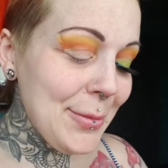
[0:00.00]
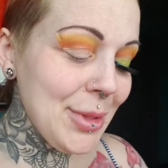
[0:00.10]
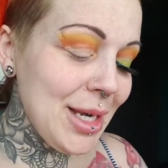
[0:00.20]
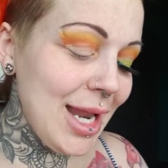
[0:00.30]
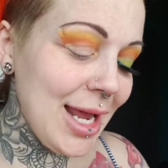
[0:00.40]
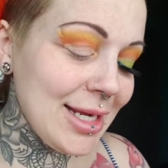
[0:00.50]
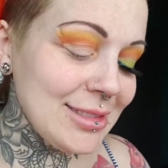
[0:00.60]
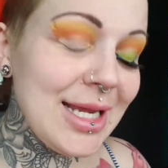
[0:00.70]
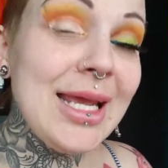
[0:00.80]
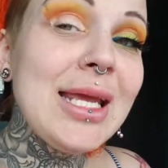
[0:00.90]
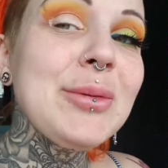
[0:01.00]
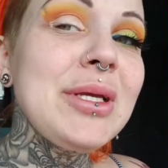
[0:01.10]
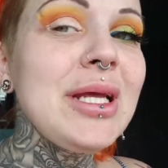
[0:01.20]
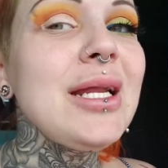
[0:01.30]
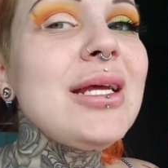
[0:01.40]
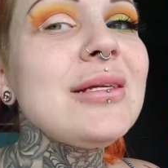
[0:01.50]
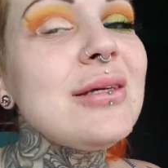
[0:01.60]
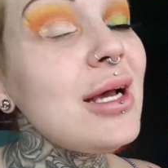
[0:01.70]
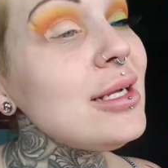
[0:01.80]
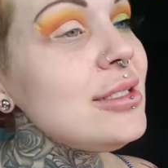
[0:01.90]
But like a damn
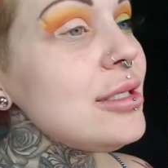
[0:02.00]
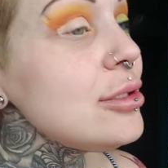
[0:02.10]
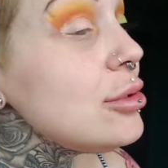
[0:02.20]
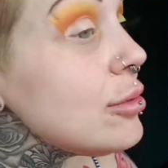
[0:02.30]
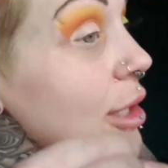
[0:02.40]
idiot, I didn't do